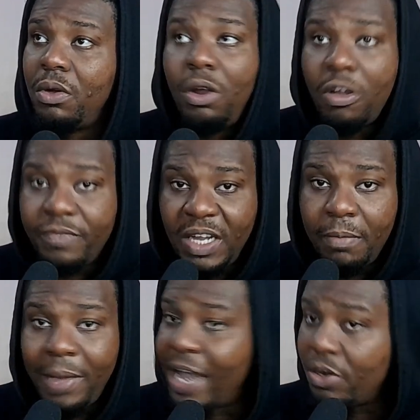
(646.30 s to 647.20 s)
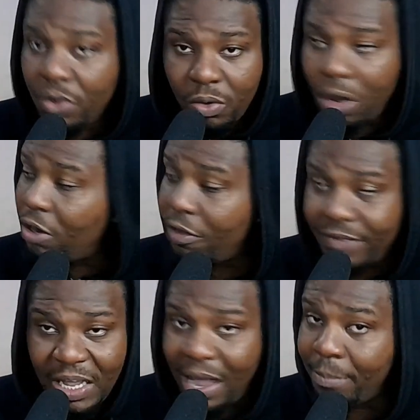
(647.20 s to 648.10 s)
All of them. I know all
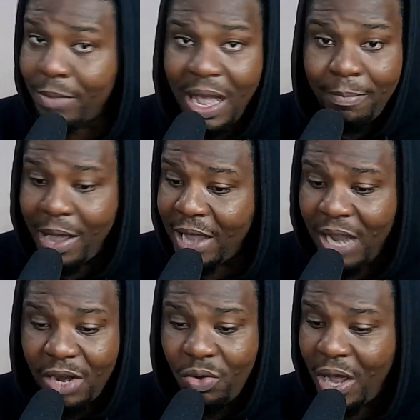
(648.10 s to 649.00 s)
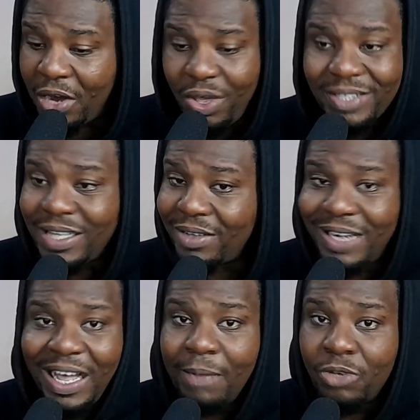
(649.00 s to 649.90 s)
of them. I'm, I'm, I, I know. I know. It
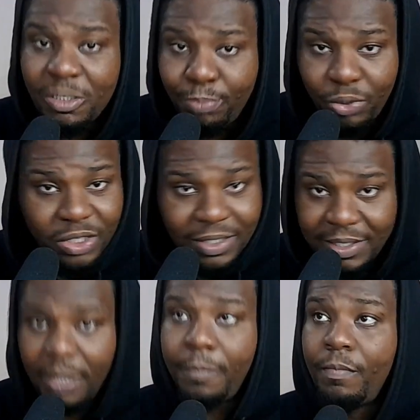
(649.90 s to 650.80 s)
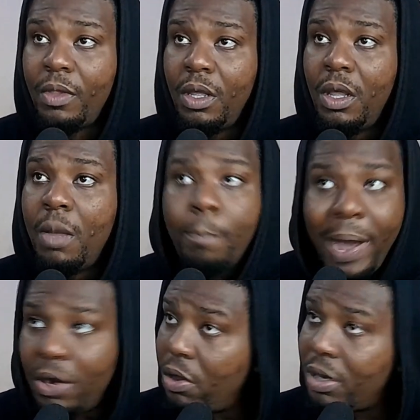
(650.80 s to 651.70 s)
sounds like I'm just bullshitting
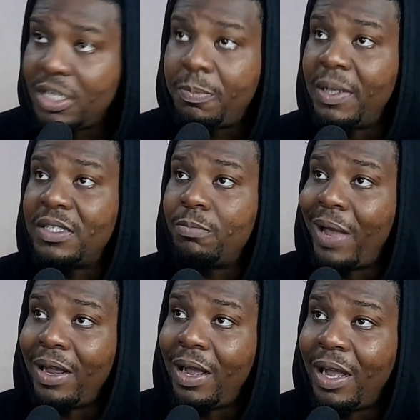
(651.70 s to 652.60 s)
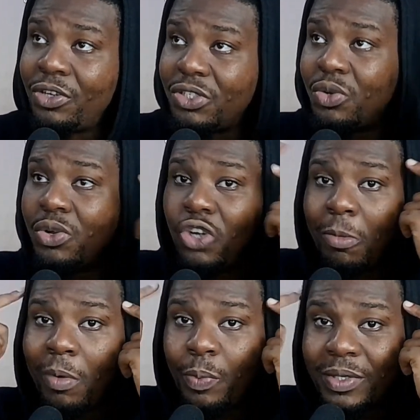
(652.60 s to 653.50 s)
but I know all these places. But I just couldn't
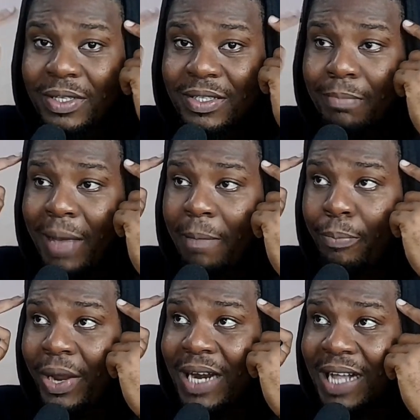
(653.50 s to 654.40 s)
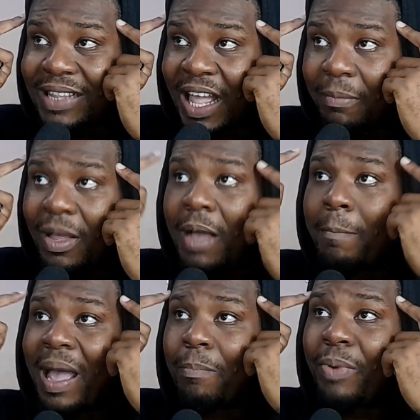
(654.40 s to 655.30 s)
come up with it in my brain that time.
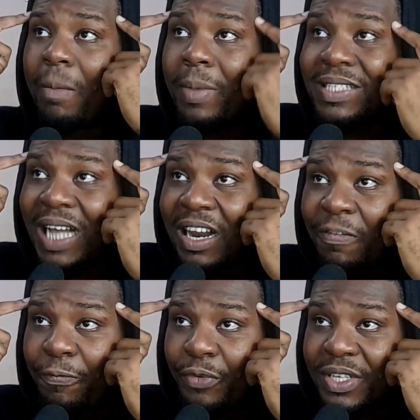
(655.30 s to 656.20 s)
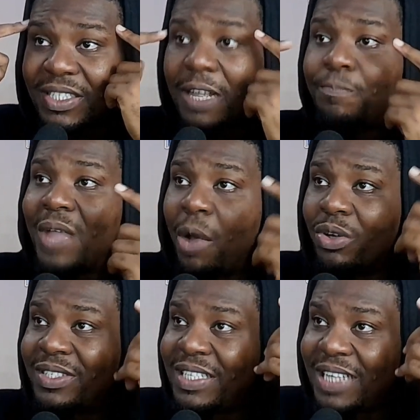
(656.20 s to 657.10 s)
My brain basically froze. I
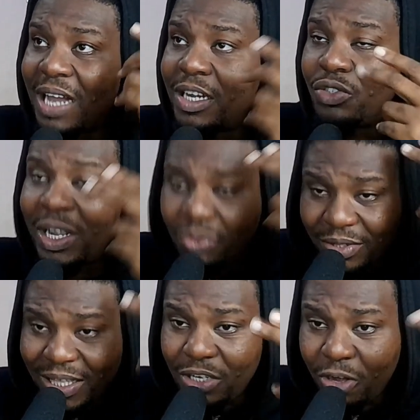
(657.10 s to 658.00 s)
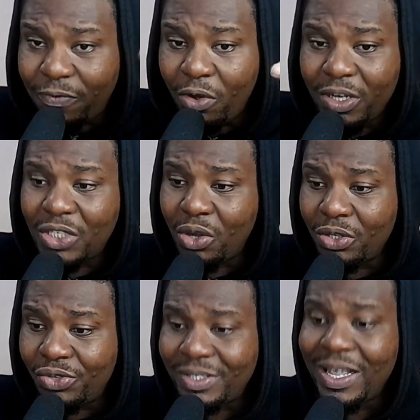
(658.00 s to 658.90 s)
was sitting down there trying to think of all these
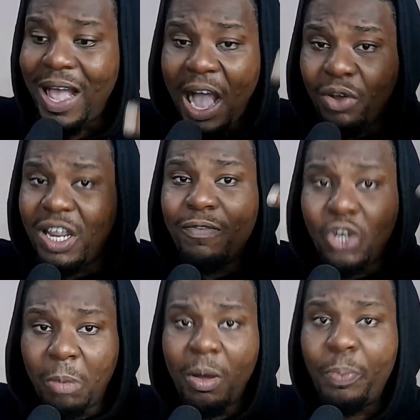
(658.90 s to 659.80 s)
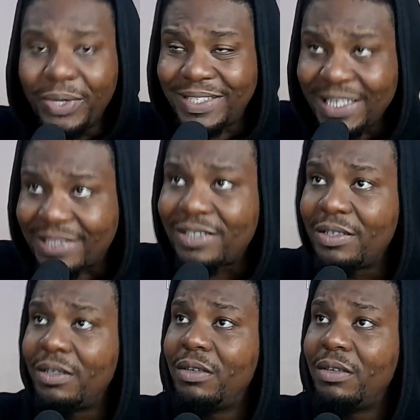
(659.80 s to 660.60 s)
countries. I couldn't even come up with it.